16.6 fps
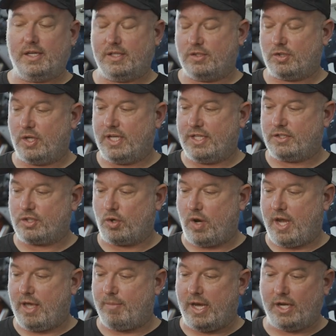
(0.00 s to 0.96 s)
It's on
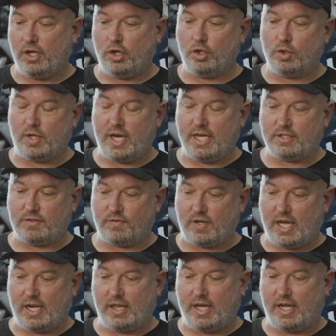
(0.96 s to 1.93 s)
Instagram. I know you guys have
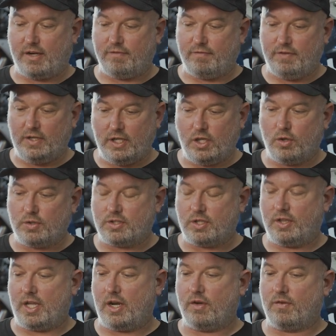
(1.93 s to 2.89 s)
got a lot of
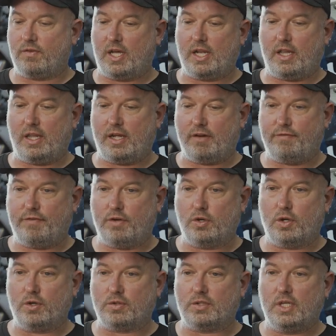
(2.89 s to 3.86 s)
videos on there. You've got a lot of
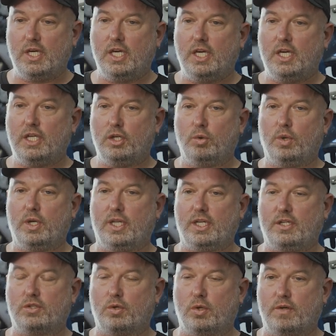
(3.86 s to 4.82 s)
photos. You
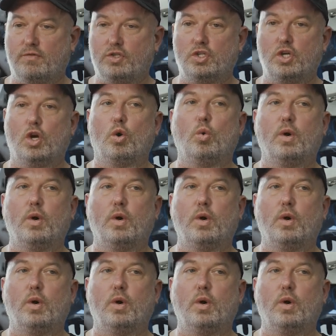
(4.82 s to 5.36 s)
really sort of show